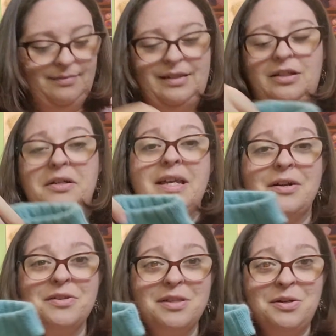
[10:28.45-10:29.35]
Look,
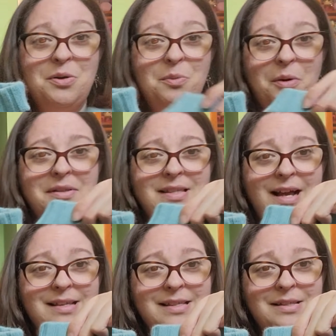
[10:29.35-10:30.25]
here's the newborn
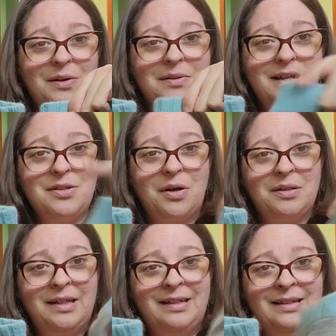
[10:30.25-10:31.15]
sizes. Aren't they
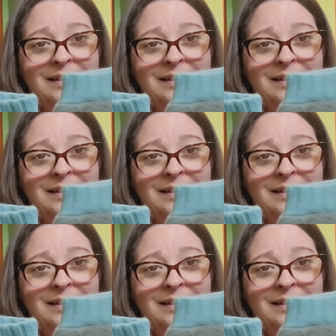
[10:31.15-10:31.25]
darling?